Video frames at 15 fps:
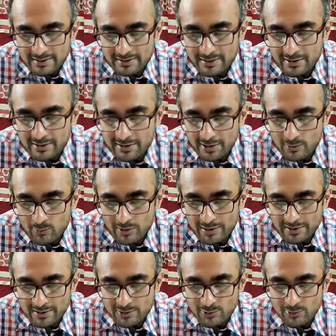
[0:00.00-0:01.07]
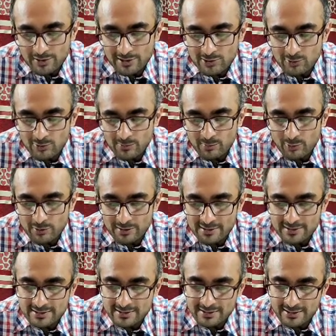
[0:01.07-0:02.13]
They are converted into ketone
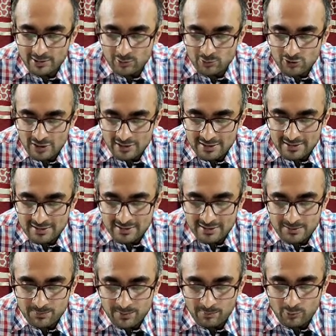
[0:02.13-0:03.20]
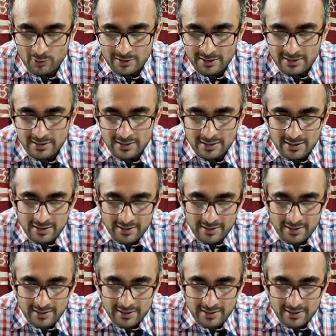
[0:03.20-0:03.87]
bodies. Ketogenesis is promoted.